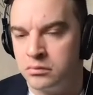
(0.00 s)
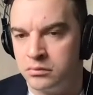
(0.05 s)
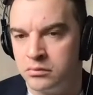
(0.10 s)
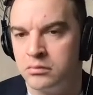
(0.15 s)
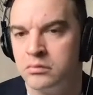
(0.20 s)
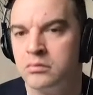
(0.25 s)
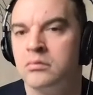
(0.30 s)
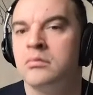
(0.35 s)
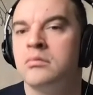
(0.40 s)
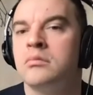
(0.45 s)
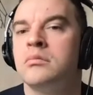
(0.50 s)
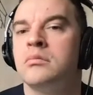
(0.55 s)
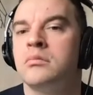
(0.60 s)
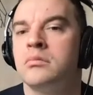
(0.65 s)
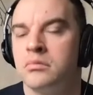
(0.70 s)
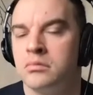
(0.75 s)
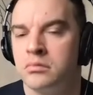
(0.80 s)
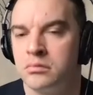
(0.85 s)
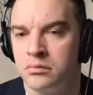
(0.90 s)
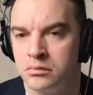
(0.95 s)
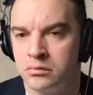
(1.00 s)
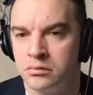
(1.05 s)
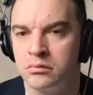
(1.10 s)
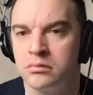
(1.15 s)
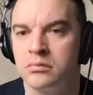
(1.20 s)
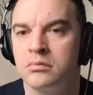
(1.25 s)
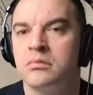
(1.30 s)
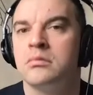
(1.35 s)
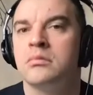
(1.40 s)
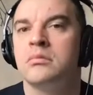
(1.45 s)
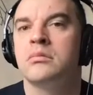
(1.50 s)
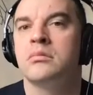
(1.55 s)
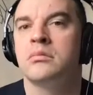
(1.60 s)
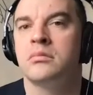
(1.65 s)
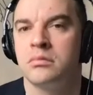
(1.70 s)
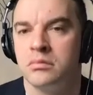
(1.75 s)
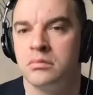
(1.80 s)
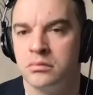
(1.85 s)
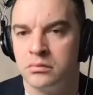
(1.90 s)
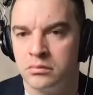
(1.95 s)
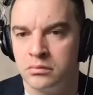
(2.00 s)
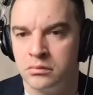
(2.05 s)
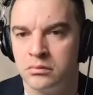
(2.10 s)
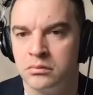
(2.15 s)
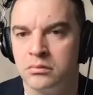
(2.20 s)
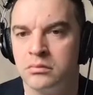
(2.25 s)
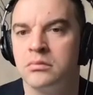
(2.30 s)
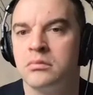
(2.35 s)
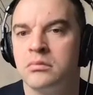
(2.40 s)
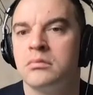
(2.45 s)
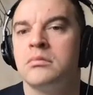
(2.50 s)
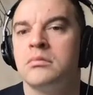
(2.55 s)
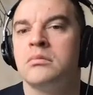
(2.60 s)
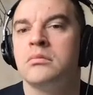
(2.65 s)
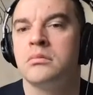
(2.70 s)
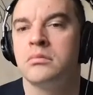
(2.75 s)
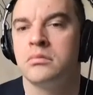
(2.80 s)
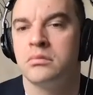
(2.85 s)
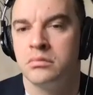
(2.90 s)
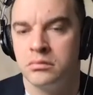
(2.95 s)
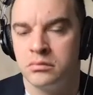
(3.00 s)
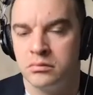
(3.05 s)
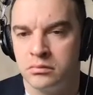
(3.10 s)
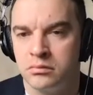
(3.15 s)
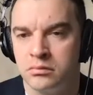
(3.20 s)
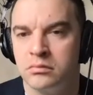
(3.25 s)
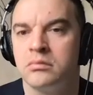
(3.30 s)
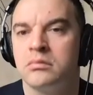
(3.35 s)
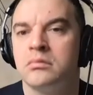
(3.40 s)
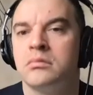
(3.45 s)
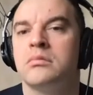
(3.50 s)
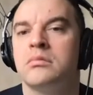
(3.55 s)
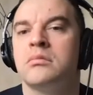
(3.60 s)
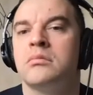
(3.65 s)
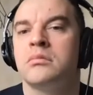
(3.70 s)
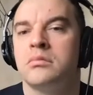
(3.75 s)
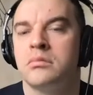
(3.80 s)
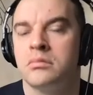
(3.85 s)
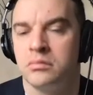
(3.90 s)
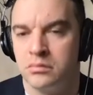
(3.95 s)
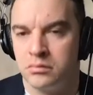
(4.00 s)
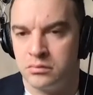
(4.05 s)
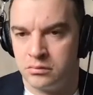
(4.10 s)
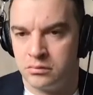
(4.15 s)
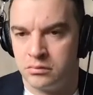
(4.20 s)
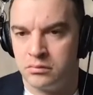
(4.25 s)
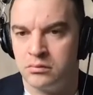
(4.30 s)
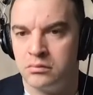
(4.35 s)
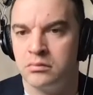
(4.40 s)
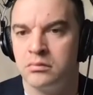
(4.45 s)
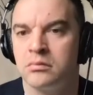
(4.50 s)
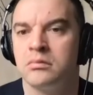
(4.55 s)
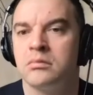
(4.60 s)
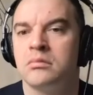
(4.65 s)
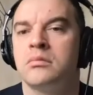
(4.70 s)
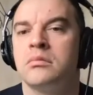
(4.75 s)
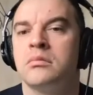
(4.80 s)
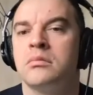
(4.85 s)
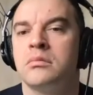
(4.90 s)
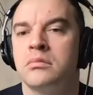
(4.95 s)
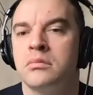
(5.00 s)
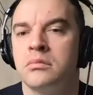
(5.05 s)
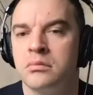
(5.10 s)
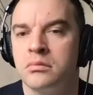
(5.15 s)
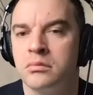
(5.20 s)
No words are spoken by the person on screen.